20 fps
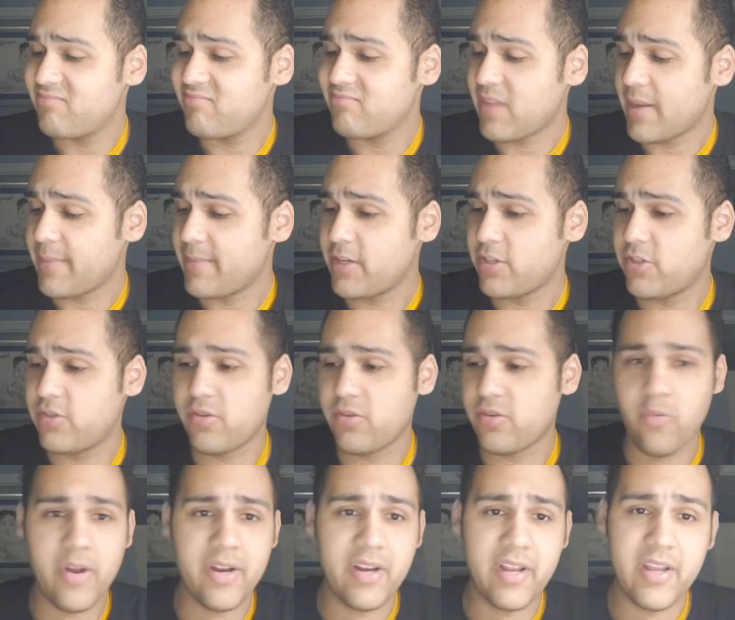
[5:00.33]
I'm not sure
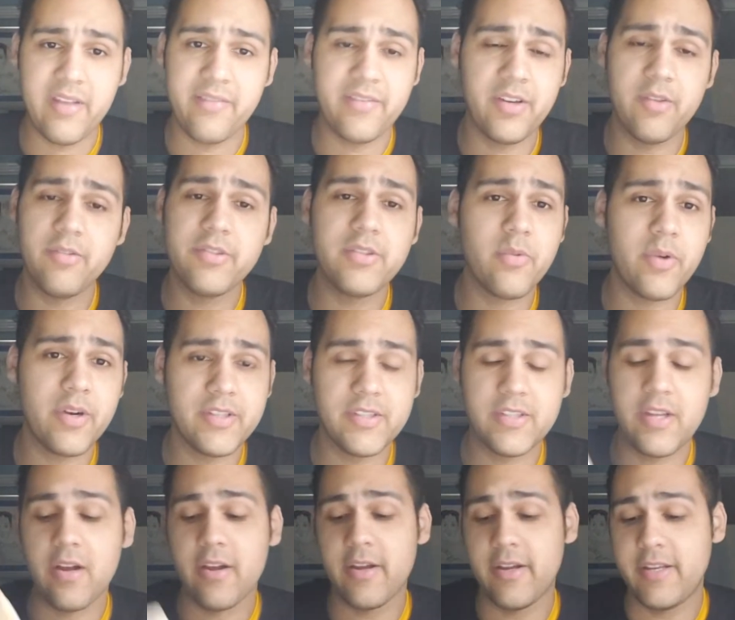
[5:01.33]
why they even use the word
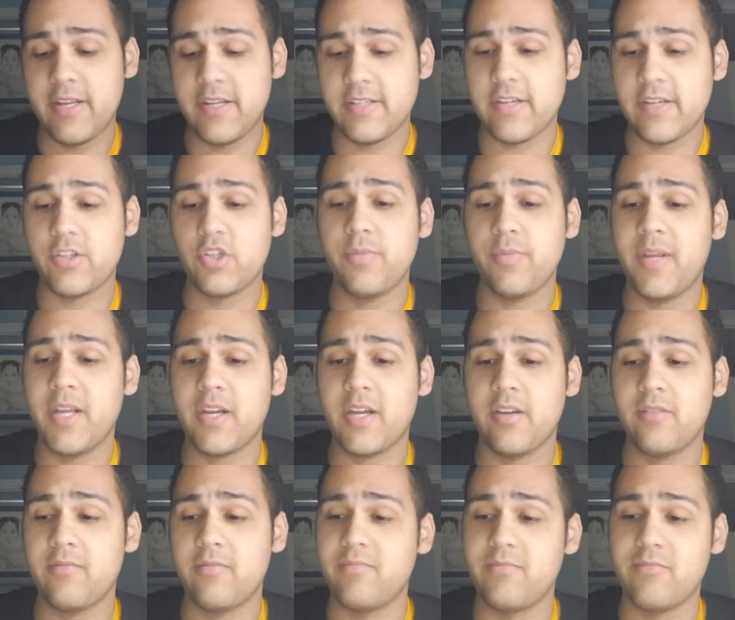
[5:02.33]
soccer. These are
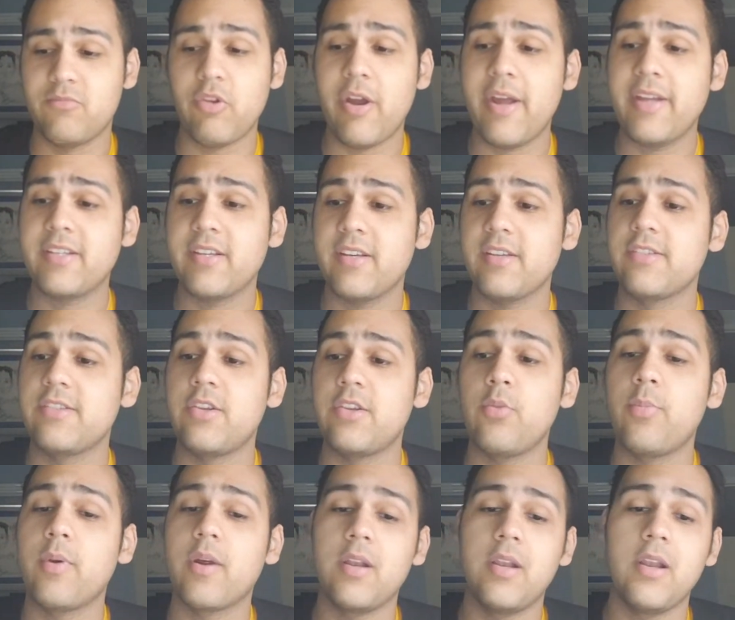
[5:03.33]
Jamaican writers:
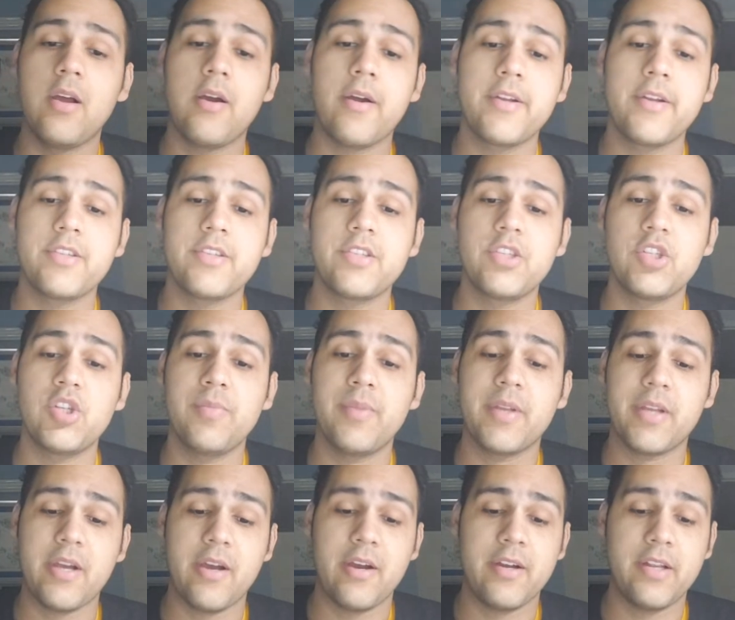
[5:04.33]
Hubert Lawrence, Jimmy
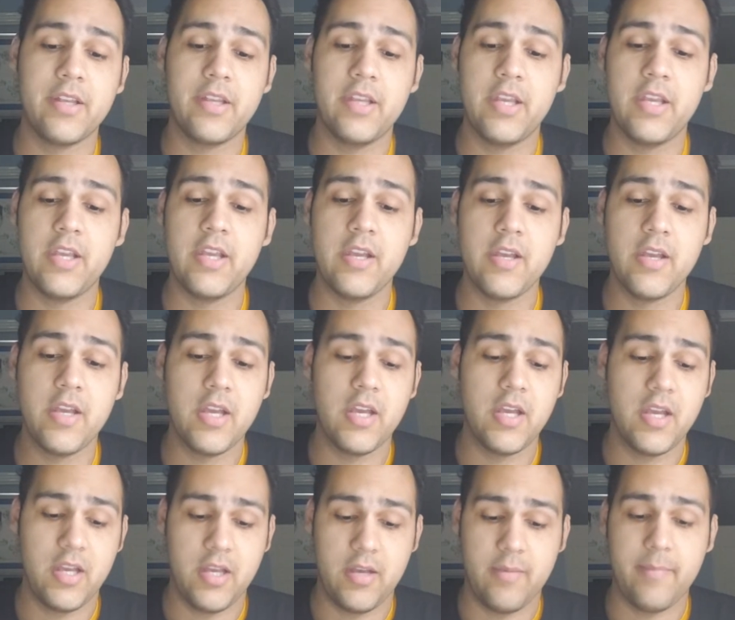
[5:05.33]
Carnegie,
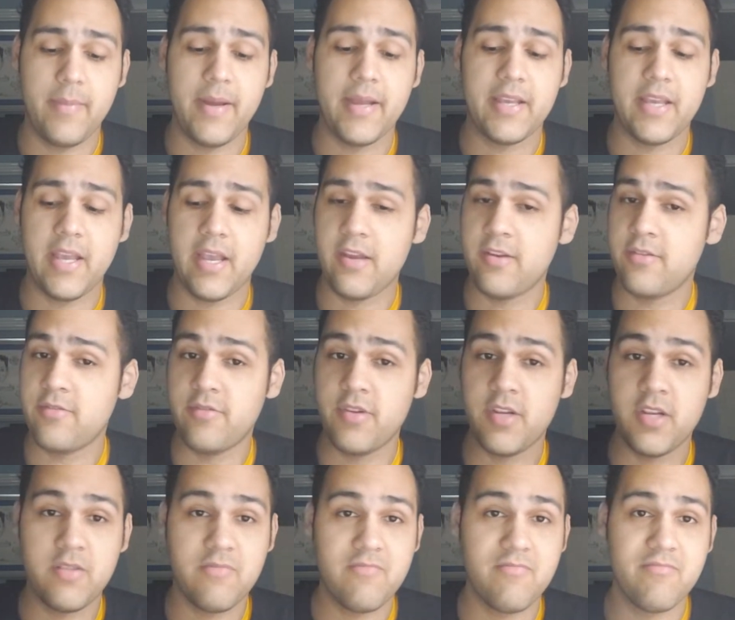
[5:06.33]
Mike
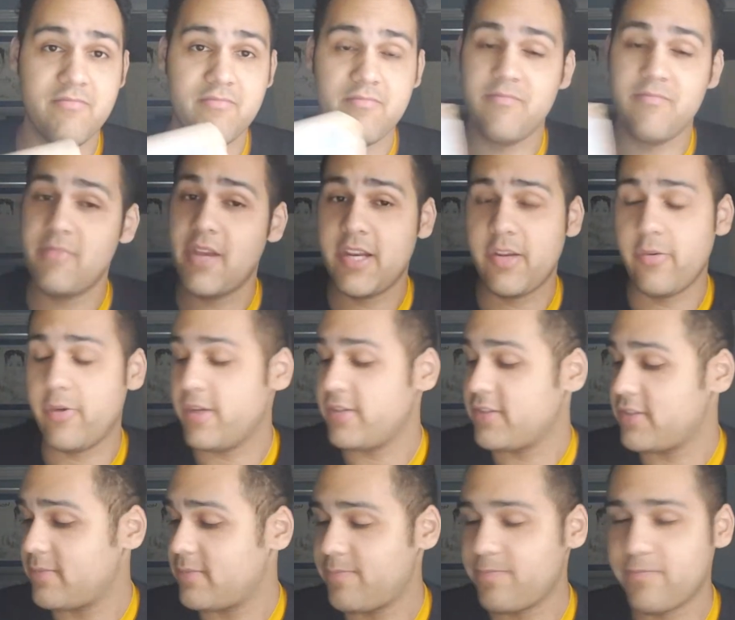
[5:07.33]
Henry.
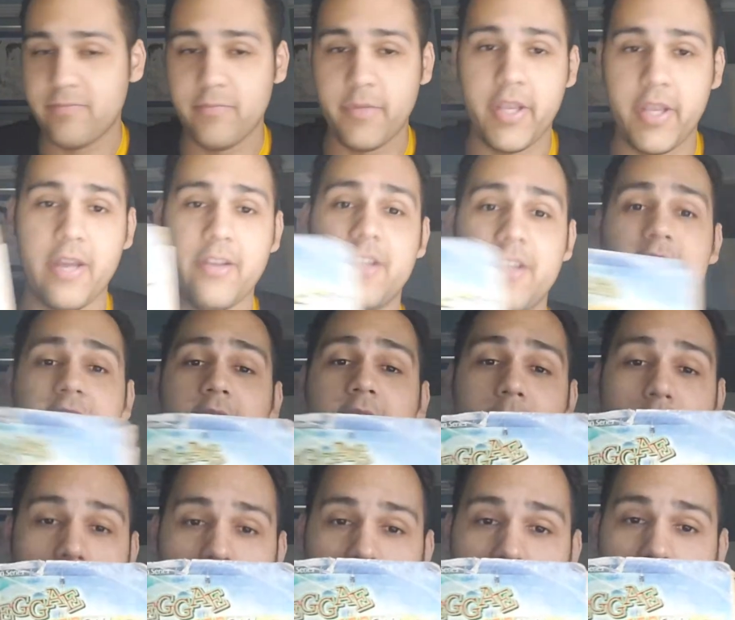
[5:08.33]
Anyways, but yeah, this is the
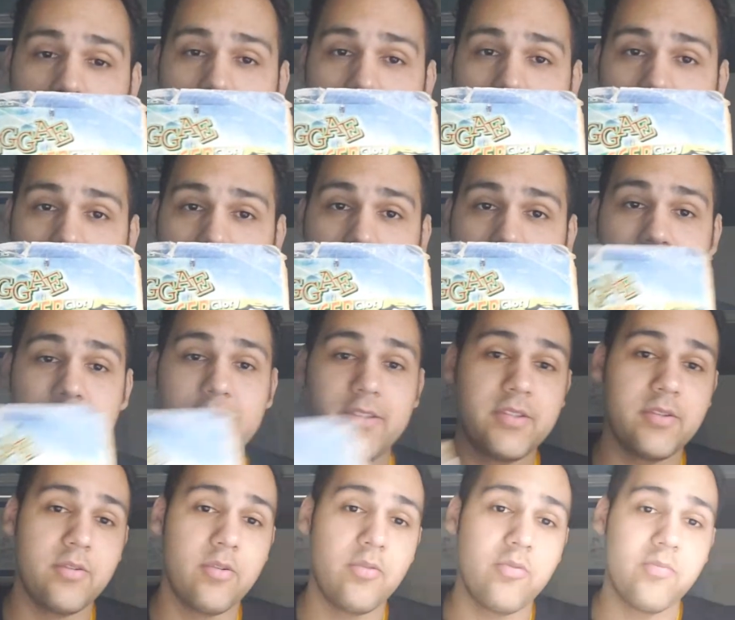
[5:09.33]
book that played
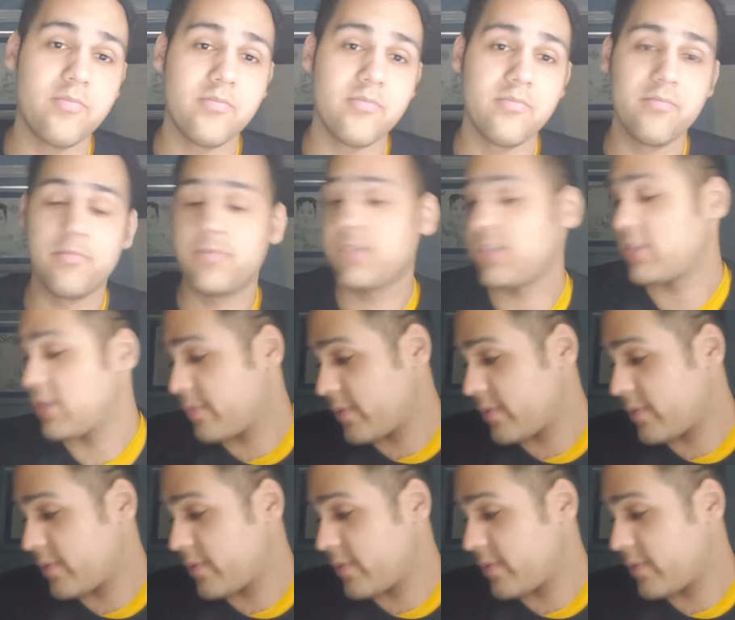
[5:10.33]
such a